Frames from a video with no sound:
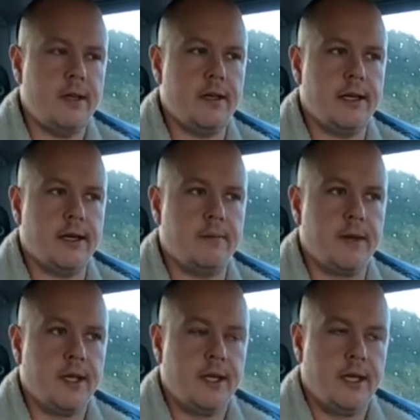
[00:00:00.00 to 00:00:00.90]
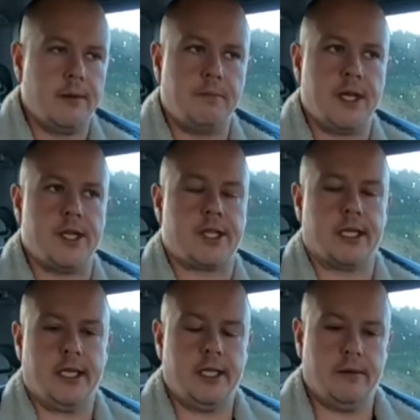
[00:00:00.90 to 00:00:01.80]
and
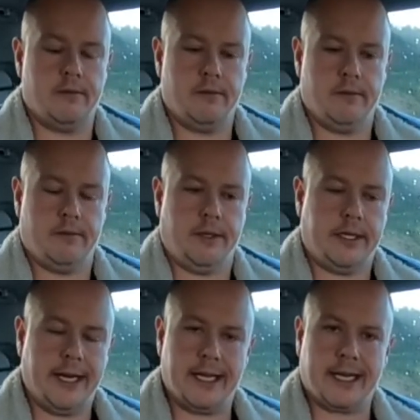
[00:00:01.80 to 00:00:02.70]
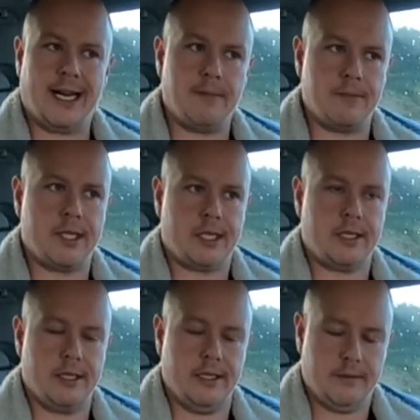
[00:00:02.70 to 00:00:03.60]
basically get it clamped